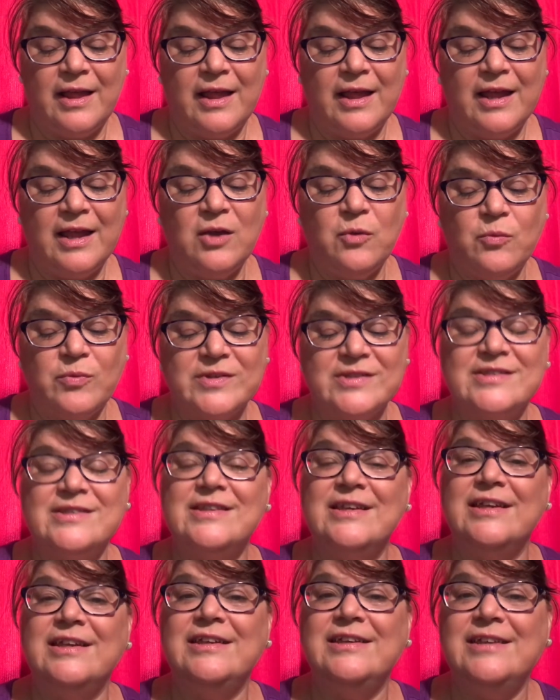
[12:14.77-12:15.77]
It was
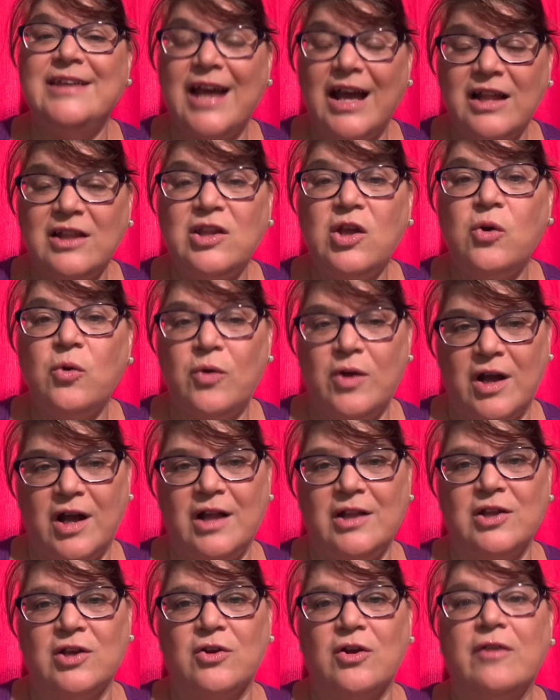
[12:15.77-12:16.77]
the yellow
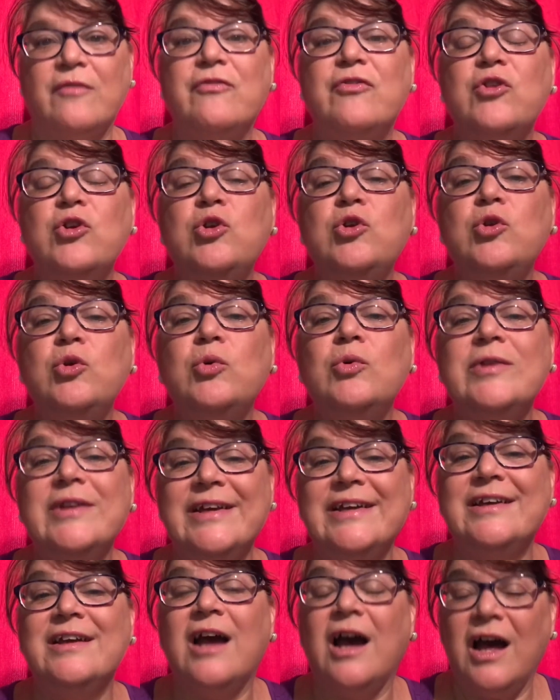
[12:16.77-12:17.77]
color of the
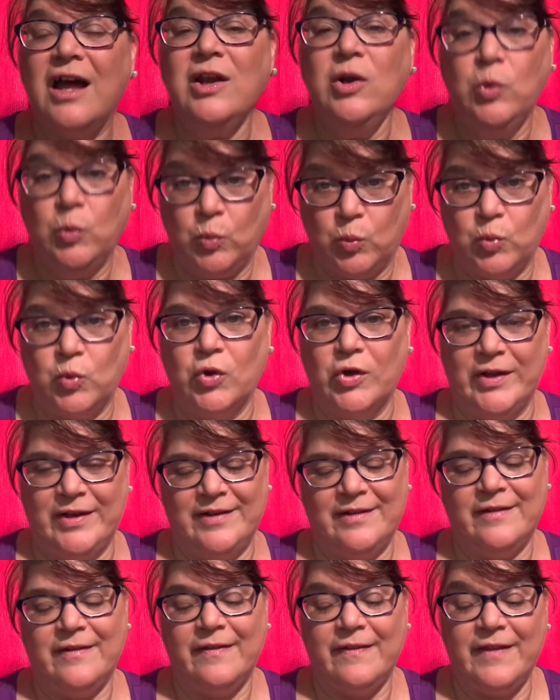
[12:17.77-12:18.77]
newly cut
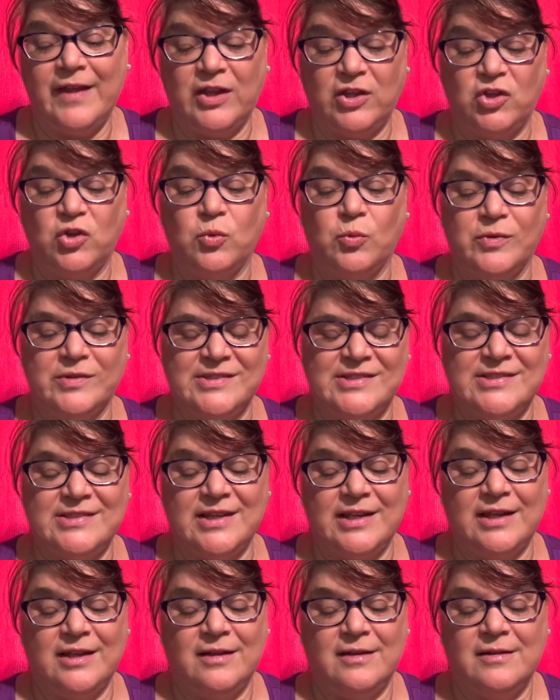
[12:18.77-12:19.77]
wood that you would
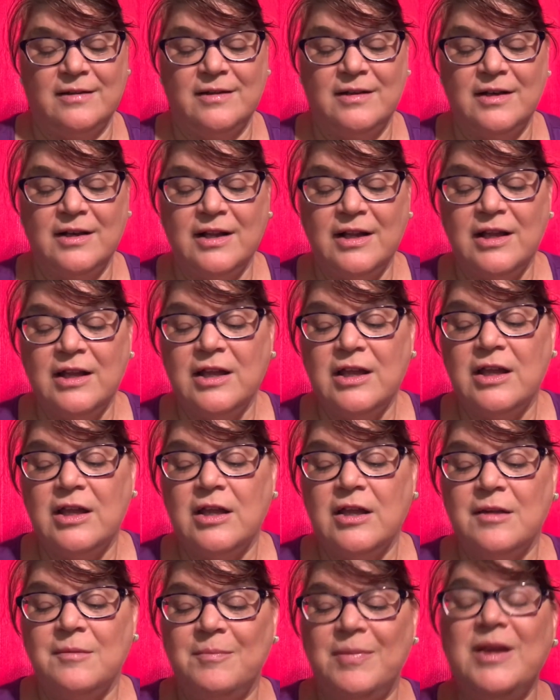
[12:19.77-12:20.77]
see.
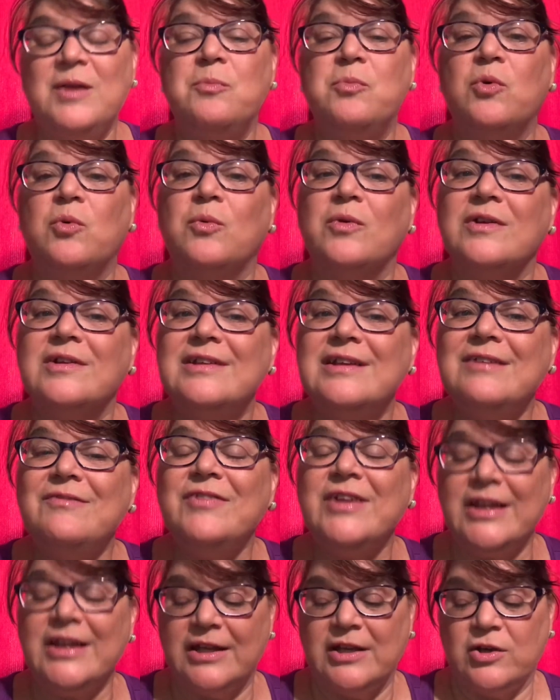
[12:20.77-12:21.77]
People were
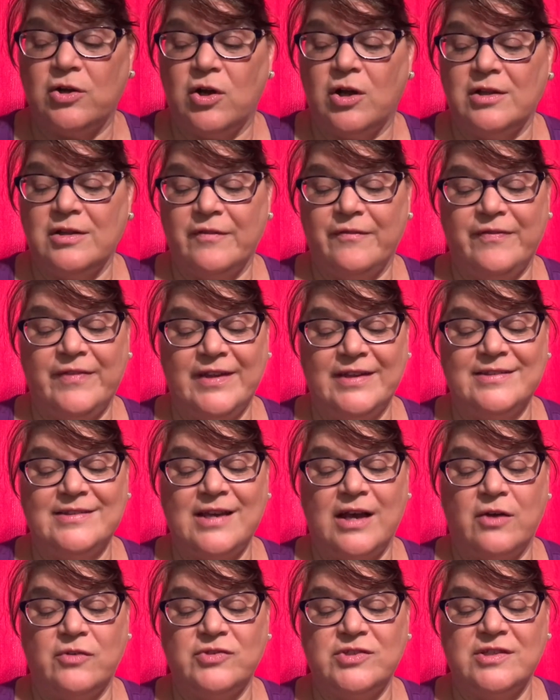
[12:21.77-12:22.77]
living in all of these
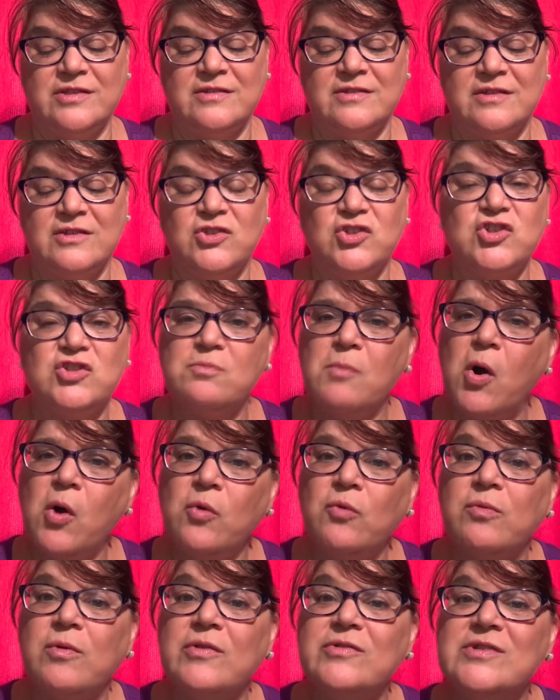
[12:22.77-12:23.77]
houses.
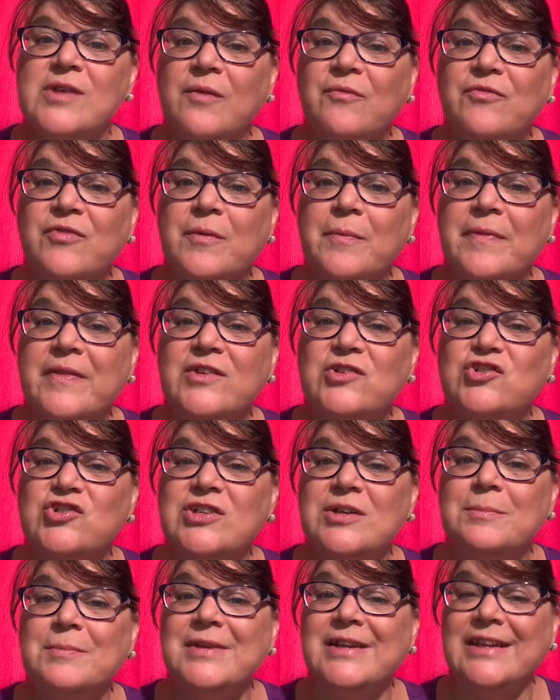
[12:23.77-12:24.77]
Smoke rose up from the
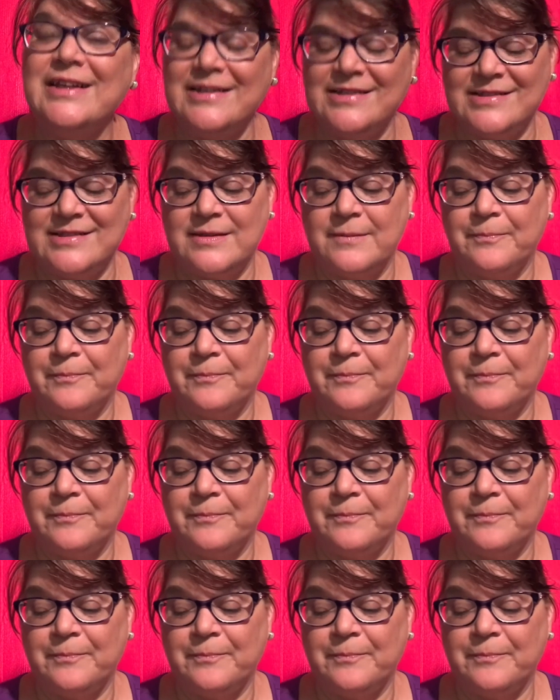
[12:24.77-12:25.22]
chimneys.